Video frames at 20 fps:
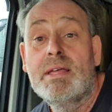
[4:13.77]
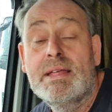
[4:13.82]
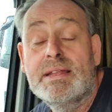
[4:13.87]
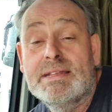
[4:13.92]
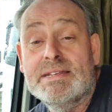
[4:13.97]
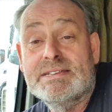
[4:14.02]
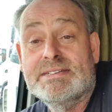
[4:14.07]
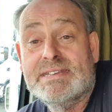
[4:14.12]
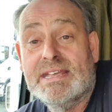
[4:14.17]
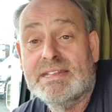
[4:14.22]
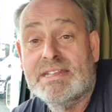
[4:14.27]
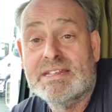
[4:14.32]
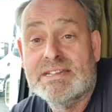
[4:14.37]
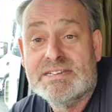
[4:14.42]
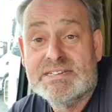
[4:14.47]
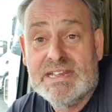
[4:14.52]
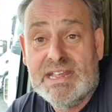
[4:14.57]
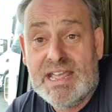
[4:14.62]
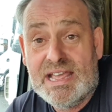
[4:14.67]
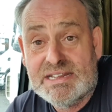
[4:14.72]
that said that the
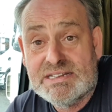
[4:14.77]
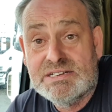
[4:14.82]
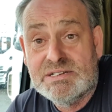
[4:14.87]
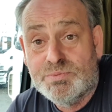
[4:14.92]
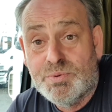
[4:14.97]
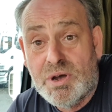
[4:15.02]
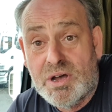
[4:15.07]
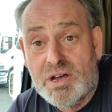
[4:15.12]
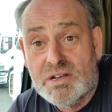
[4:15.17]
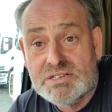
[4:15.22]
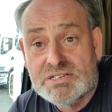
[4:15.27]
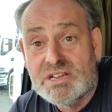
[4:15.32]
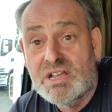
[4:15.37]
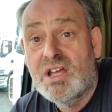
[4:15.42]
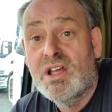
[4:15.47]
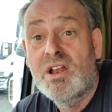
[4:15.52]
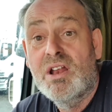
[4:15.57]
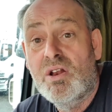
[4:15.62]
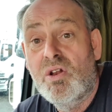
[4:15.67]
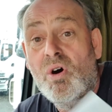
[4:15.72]
CX has worked,
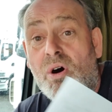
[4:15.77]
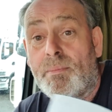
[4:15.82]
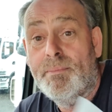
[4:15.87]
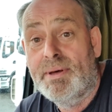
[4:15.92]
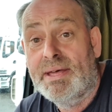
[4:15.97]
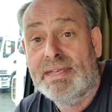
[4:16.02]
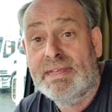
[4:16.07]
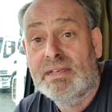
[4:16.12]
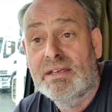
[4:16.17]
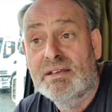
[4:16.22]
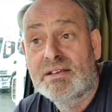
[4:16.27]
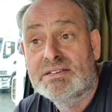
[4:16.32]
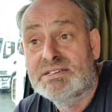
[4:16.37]
not me.